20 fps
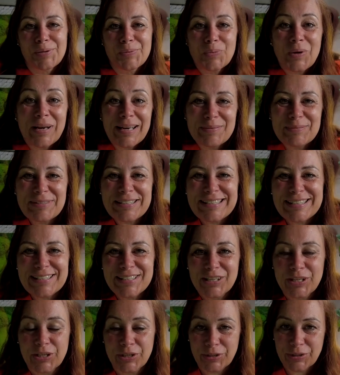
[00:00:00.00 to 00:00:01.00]
While I'm
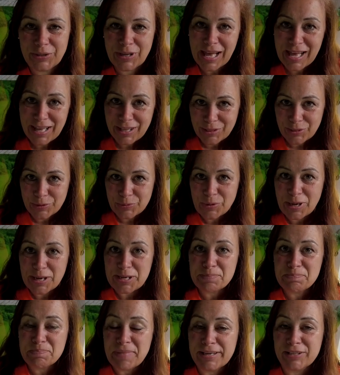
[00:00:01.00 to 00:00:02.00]
sitting here, I thought
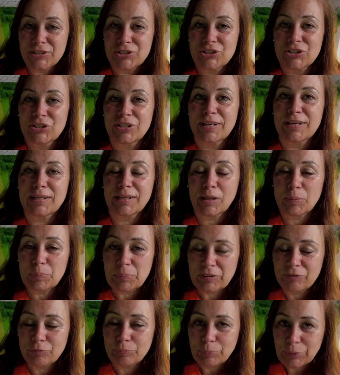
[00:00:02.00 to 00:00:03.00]
I'd mention a
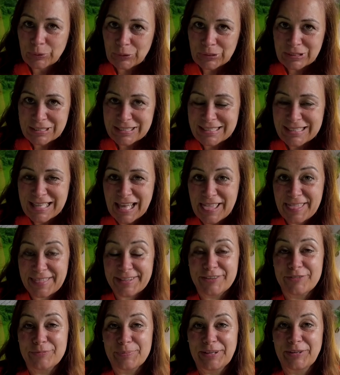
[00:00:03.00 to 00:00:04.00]
couple of books
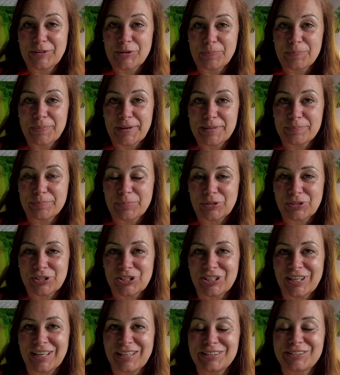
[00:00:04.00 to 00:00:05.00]
that have been on my
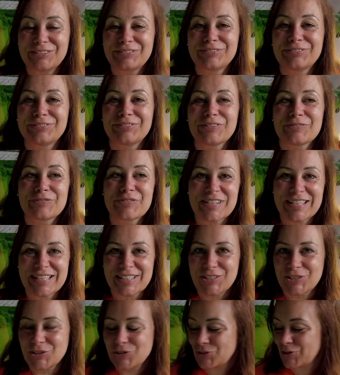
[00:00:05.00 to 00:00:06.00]
bookshelf for
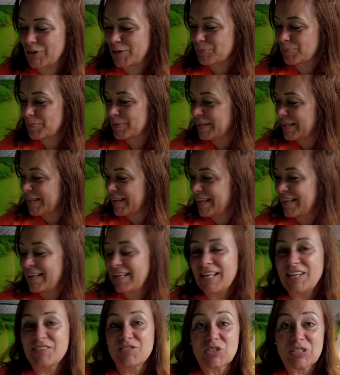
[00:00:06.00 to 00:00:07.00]
this trip.
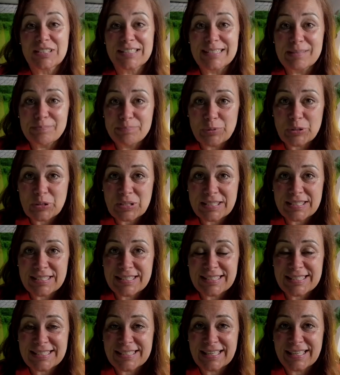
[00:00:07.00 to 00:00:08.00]
I've got some books
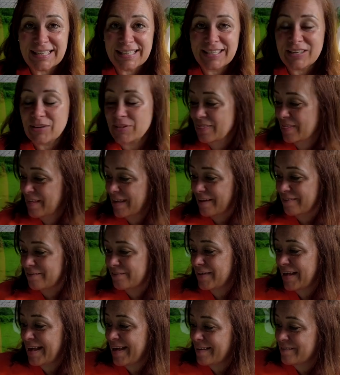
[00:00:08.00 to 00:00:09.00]
that stay there
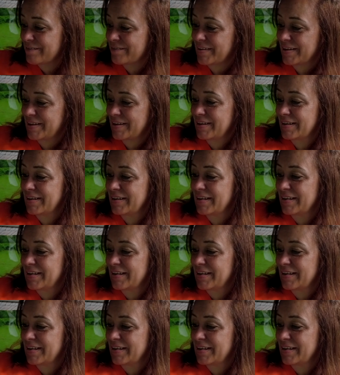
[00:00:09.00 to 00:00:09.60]
forever.